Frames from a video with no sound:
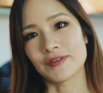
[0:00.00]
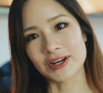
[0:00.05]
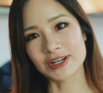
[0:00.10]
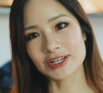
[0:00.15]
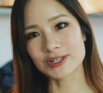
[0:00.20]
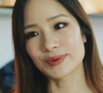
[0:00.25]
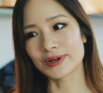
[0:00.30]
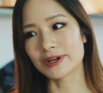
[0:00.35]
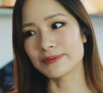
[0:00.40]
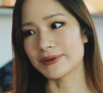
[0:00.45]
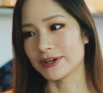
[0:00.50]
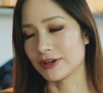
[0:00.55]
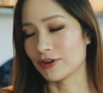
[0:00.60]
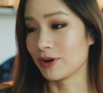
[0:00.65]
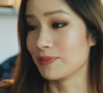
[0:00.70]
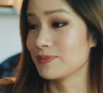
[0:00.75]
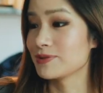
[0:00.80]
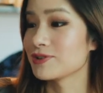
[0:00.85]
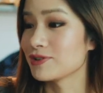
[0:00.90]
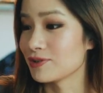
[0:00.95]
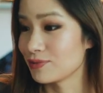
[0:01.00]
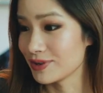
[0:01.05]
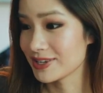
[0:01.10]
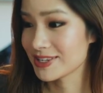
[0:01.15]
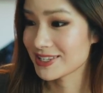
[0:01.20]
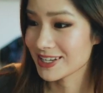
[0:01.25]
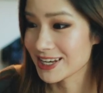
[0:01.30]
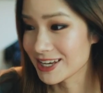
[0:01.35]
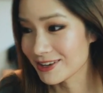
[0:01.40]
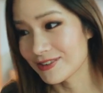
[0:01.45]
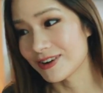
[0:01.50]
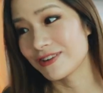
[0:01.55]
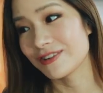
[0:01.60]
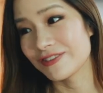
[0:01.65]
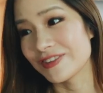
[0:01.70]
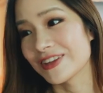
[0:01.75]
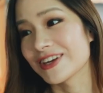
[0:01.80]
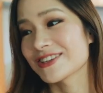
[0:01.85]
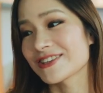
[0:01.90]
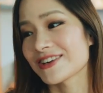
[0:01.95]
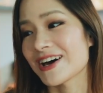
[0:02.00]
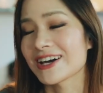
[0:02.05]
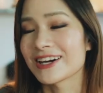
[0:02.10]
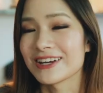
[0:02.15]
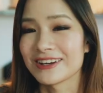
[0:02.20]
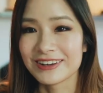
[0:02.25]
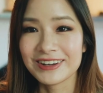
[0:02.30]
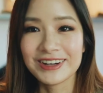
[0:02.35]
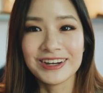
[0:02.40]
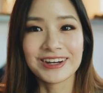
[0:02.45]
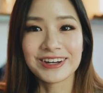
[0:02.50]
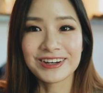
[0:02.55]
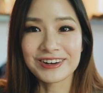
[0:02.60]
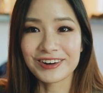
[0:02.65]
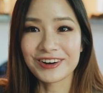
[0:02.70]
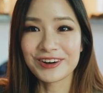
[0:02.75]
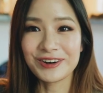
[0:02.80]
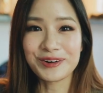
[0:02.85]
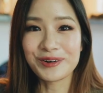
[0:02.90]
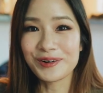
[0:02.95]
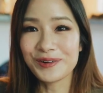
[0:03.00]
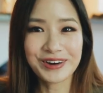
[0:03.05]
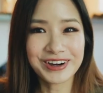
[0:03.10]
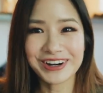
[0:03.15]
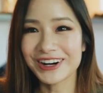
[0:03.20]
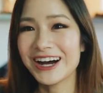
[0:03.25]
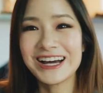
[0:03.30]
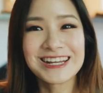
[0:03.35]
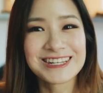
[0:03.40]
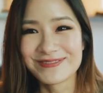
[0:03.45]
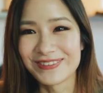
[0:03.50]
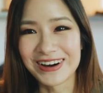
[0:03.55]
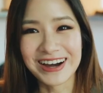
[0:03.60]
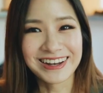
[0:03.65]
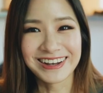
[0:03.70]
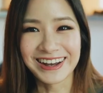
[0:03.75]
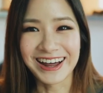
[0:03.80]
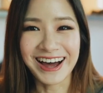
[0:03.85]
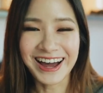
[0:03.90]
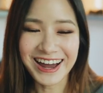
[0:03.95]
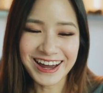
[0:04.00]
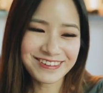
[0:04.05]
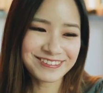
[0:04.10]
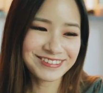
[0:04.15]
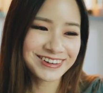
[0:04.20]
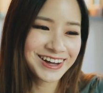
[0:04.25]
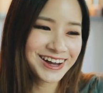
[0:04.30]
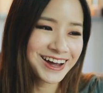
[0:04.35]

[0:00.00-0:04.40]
I just want to be home to receive everything so I can, you know, organize my life.